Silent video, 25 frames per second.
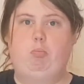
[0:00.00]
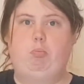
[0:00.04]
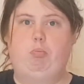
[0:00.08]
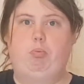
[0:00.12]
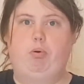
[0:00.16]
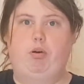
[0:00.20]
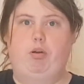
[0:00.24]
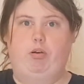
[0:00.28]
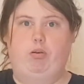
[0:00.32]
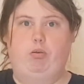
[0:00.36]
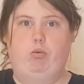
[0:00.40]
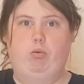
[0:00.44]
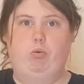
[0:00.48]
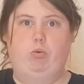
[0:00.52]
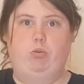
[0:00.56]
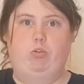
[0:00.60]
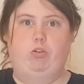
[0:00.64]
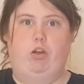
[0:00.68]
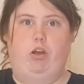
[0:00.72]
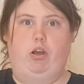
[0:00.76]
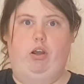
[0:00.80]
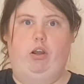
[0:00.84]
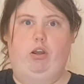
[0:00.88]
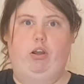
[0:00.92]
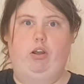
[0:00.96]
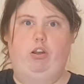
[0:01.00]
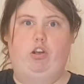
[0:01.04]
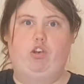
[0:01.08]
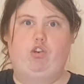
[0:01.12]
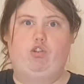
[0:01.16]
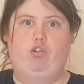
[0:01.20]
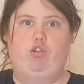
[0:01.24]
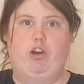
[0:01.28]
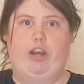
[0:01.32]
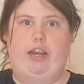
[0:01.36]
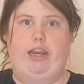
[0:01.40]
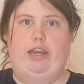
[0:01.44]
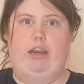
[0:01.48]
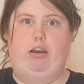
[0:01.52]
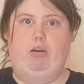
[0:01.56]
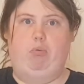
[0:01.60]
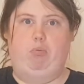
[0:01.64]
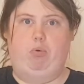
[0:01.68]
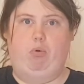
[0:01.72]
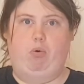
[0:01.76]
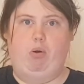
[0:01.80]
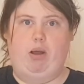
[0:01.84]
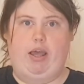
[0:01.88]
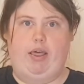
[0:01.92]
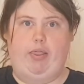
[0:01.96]
but also training
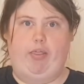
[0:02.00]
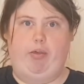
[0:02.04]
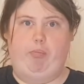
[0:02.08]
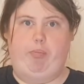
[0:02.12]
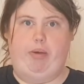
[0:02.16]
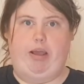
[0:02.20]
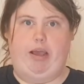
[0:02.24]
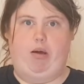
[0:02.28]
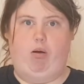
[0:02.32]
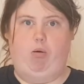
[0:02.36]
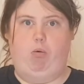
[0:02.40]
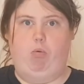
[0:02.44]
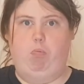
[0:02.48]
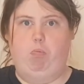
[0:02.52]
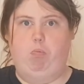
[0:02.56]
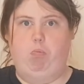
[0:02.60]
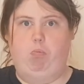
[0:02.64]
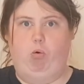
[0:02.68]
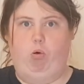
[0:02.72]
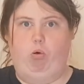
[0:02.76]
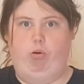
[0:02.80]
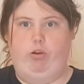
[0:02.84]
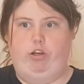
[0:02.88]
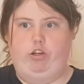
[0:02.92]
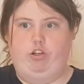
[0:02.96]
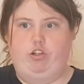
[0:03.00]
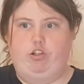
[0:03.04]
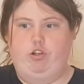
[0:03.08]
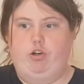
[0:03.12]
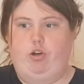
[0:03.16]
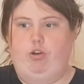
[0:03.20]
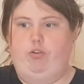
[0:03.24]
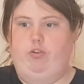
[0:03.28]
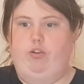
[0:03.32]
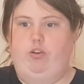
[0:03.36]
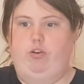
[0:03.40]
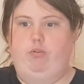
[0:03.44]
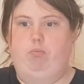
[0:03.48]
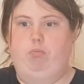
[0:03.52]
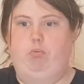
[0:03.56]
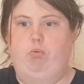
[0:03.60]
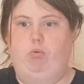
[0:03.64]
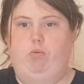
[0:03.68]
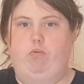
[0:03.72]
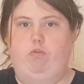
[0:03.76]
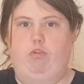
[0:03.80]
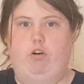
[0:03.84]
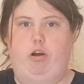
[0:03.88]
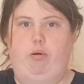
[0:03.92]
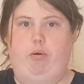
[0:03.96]
will wear them out more than choosing the
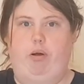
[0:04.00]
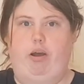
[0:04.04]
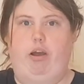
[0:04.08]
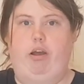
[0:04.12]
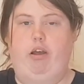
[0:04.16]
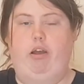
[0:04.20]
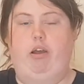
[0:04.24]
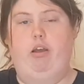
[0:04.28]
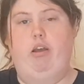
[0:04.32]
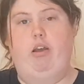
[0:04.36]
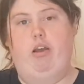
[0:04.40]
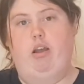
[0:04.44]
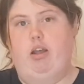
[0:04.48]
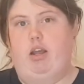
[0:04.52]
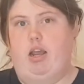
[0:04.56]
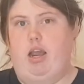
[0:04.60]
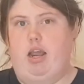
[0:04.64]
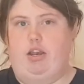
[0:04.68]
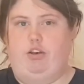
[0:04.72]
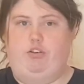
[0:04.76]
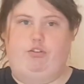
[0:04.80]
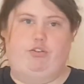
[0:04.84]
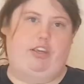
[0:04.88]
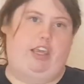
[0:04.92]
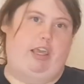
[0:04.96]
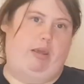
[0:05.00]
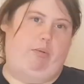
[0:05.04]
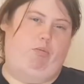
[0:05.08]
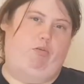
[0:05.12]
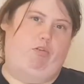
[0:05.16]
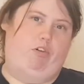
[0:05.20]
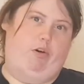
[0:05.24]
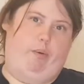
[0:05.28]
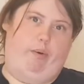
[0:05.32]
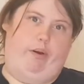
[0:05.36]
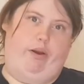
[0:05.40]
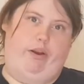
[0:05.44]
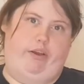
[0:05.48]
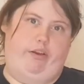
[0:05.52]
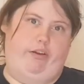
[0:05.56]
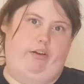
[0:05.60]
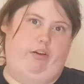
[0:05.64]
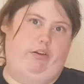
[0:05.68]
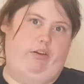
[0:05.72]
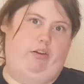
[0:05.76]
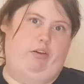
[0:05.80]
ball thrower and just keep throwing it.